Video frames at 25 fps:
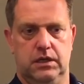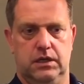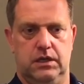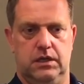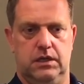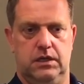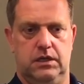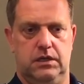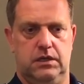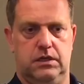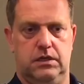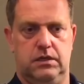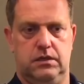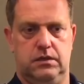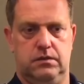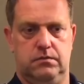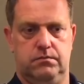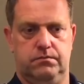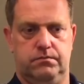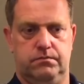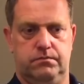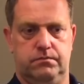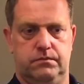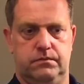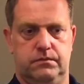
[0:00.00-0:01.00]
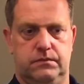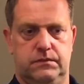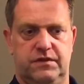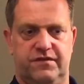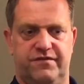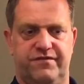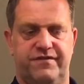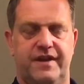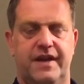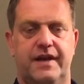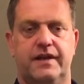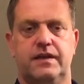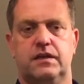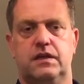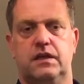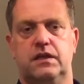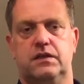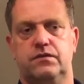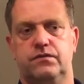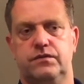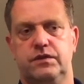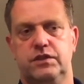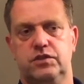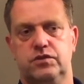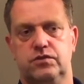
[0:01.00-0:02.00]
the fact
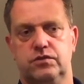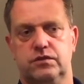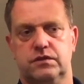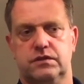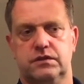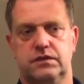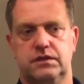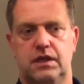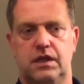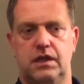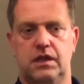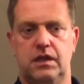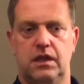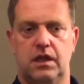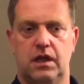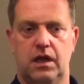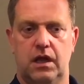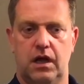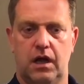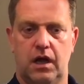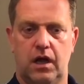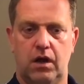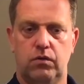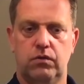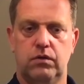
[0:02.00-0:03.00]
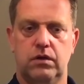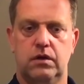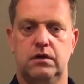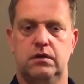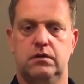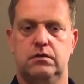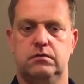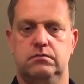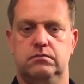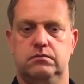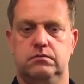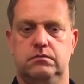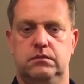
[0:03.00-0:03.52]
that we should sell our